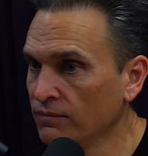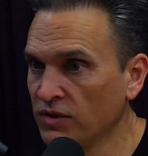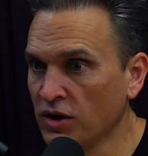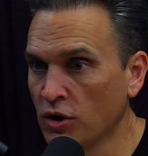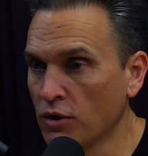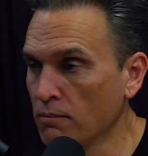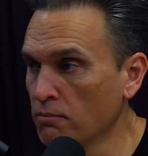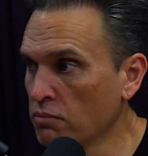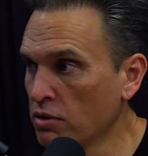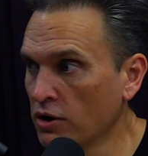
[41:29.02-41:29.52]

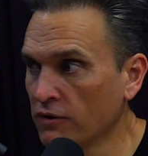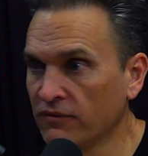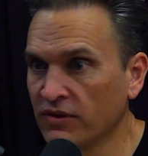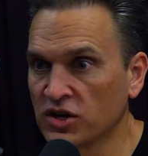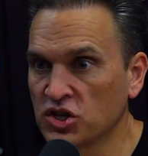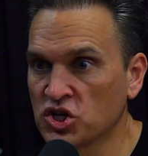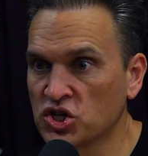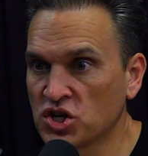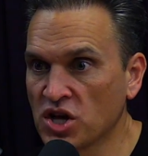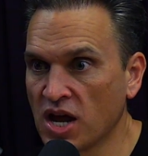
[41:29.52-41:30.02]
They're in
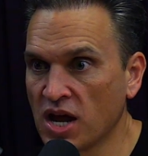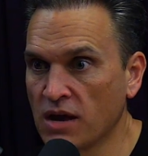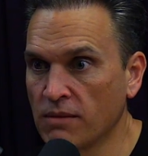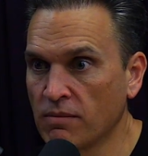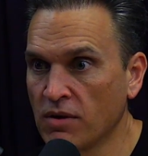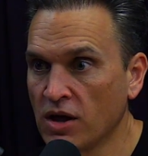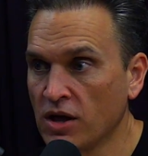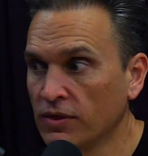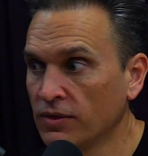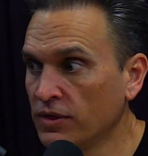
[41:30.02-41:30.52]
perfect
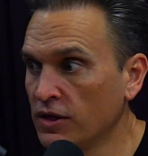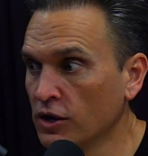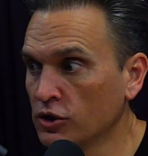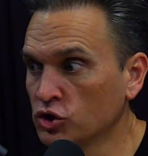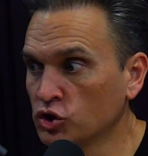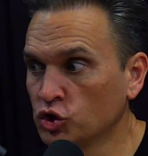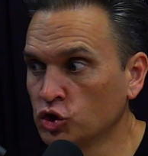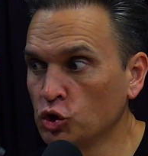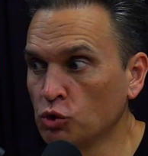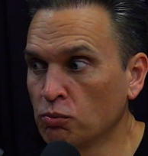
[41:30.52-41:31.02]
shape. They're
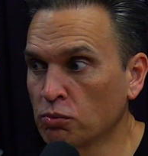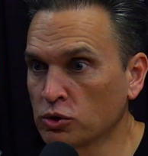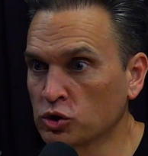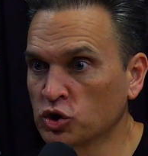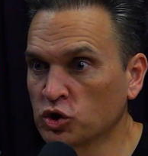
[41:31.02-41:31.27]
super